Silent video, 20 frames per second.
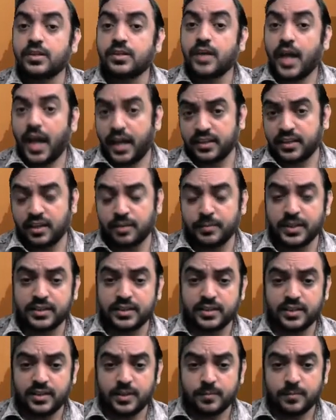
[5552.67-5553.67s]
either
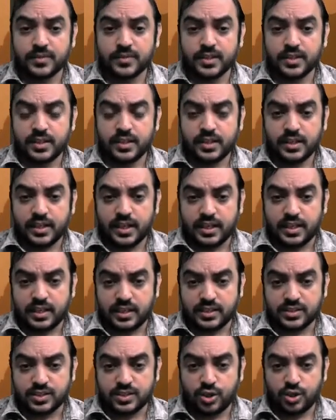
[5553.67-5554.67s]
method it
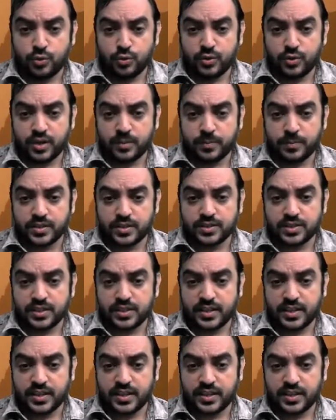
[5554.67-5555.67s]
is lower
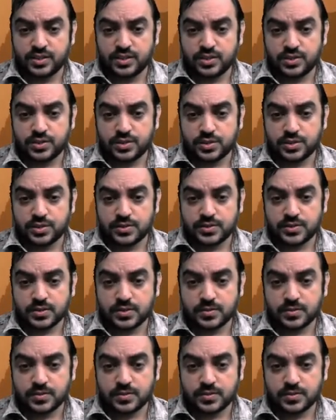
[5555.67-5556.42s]
percentage